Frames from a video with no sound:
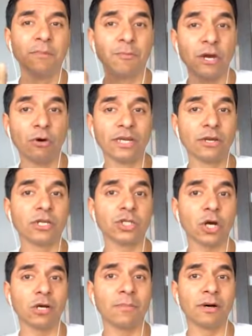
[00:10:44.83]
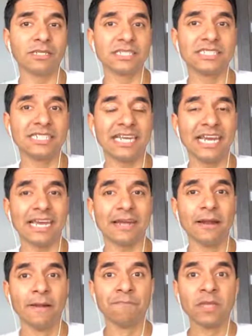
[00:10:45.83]
but we're only going to talk about this
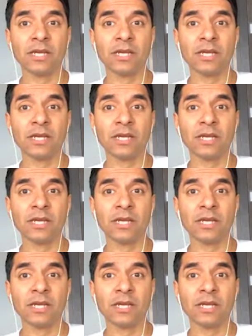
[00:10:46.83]
today.